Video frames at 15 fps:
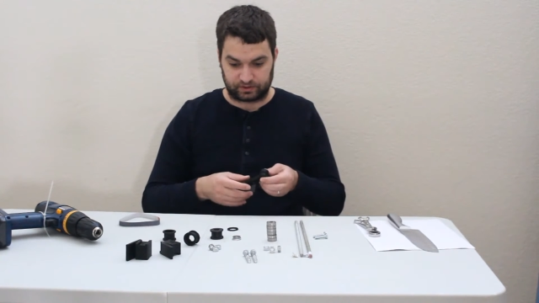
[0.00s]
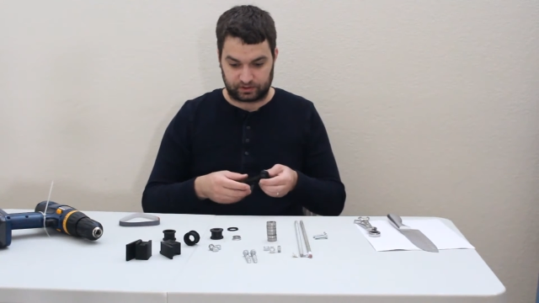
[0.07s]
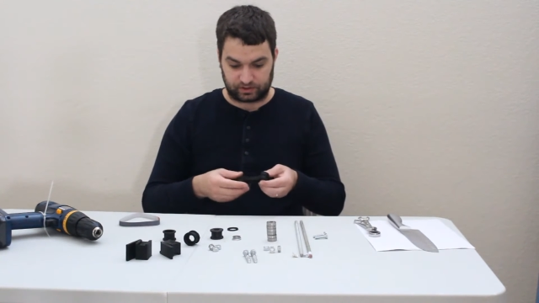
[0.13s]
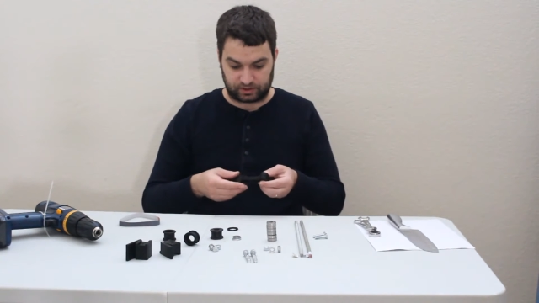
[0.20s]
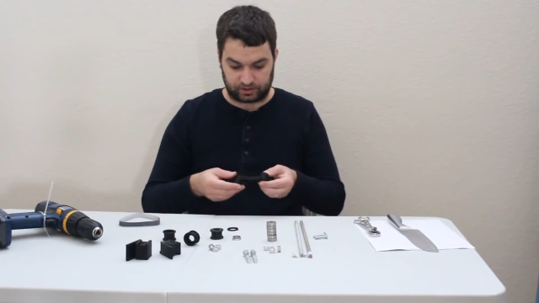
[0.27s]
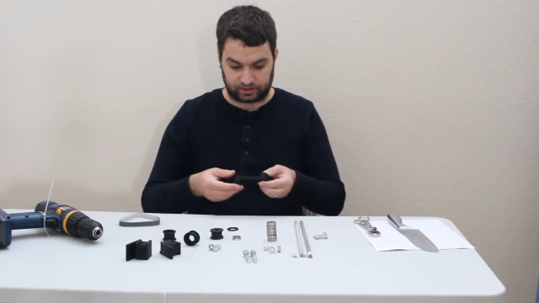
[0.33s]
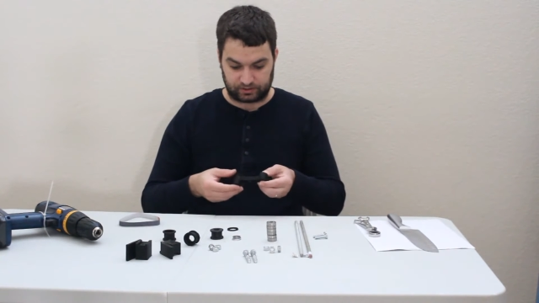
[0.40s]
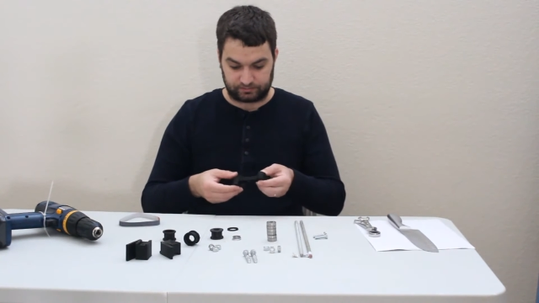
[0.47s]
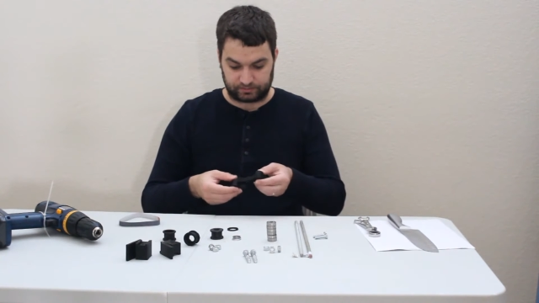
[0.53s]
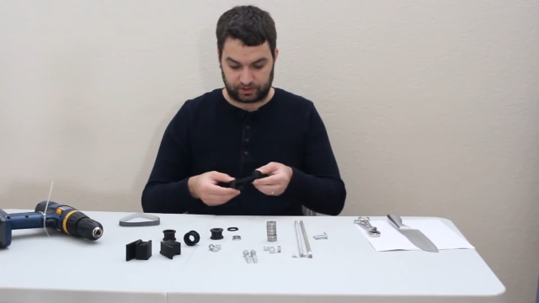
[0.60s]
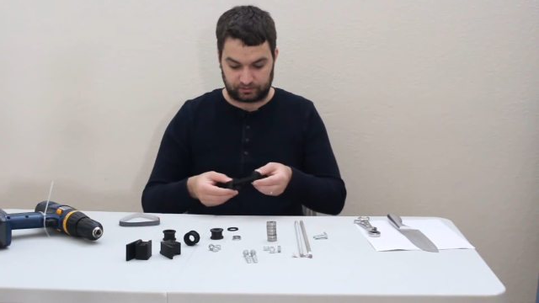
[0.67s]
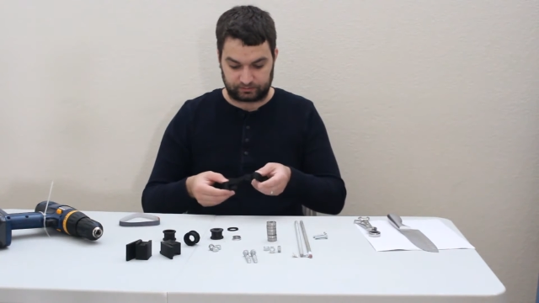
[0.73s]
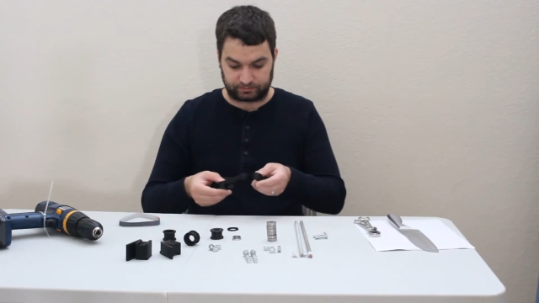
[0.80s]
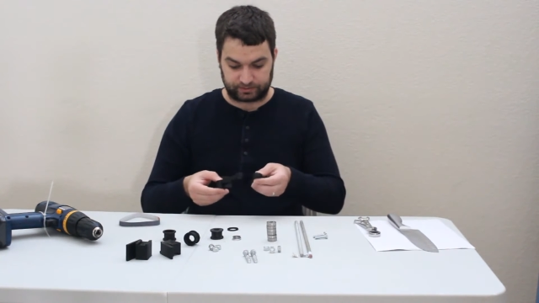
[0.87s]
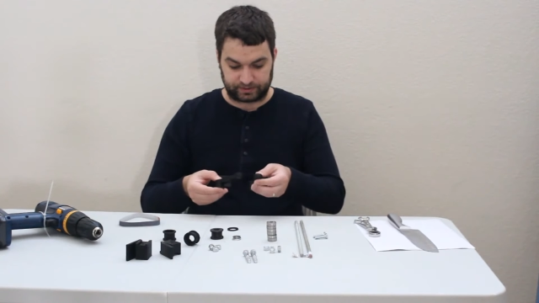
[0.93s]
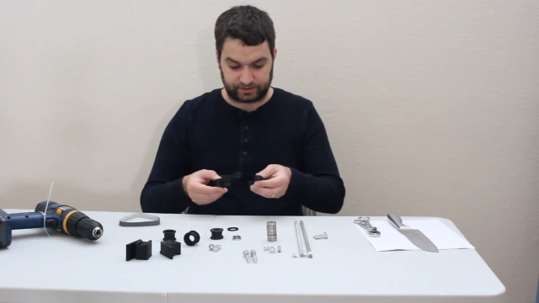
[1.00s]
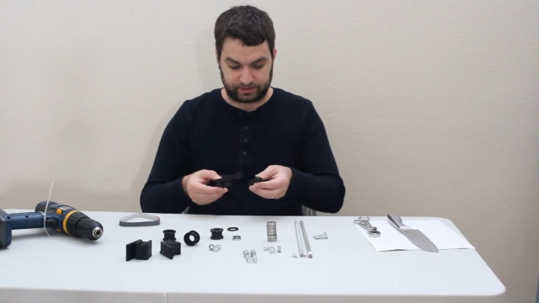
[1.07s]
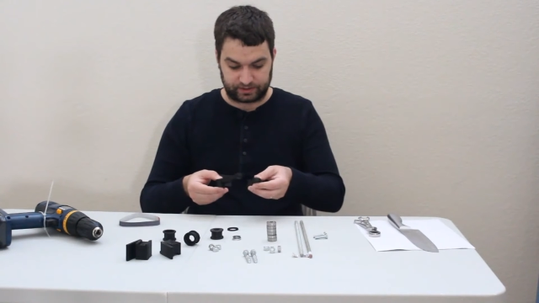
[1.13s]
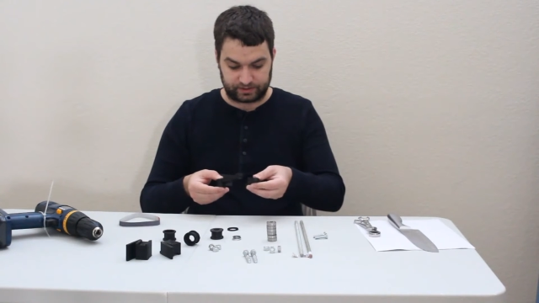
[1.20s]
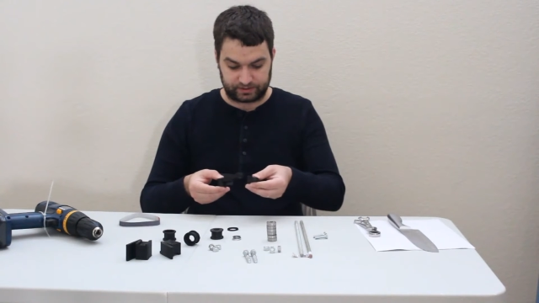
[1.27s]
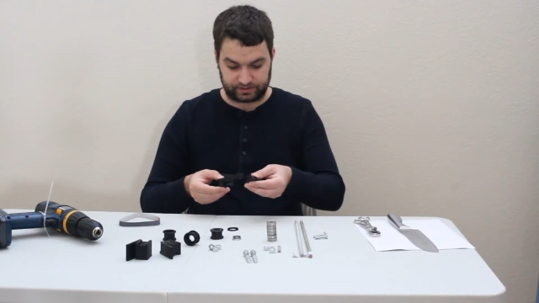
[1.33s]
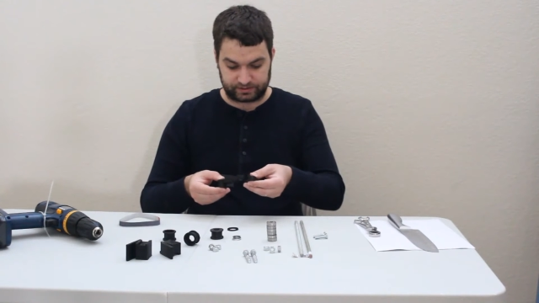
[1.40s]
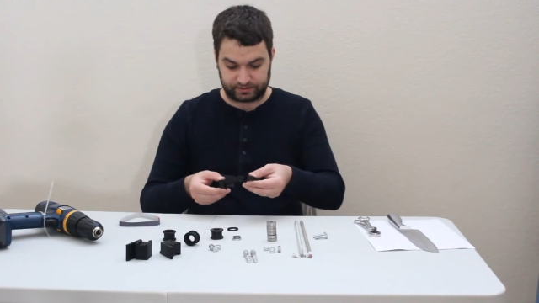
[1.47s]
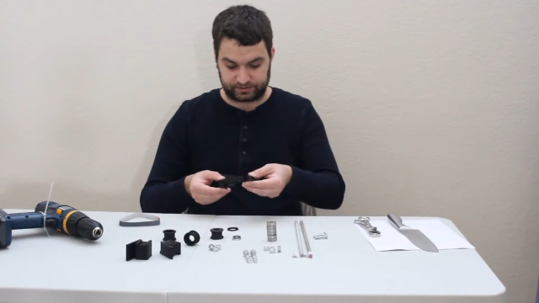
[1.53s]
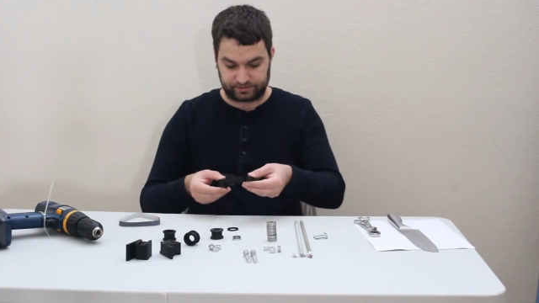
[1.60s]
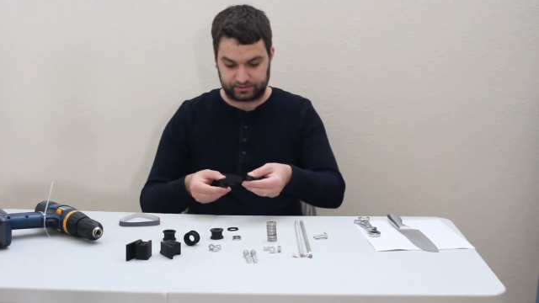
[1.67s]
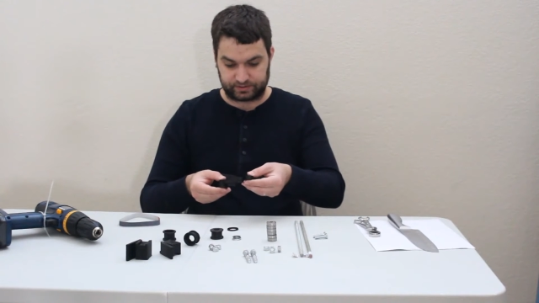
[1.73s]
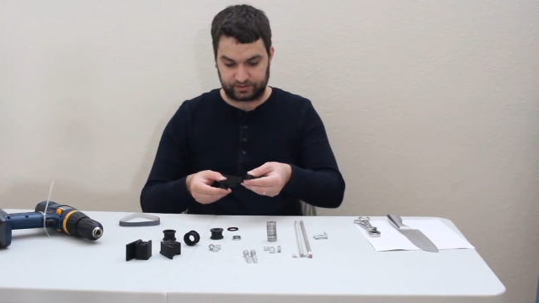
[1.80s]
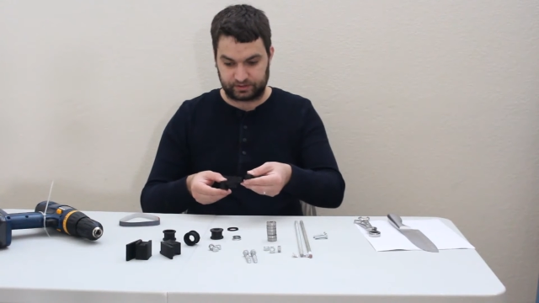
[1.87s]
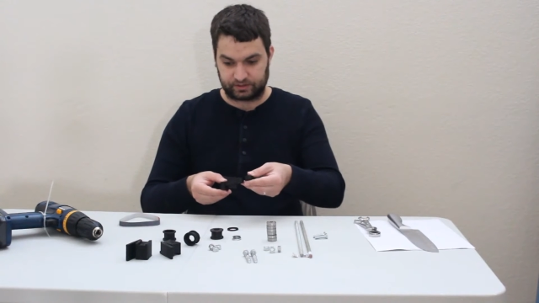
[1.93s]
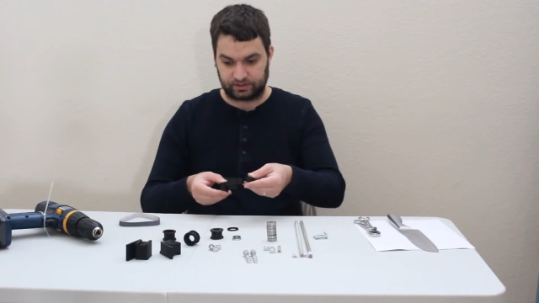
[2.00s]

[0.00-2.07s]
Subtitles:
probably is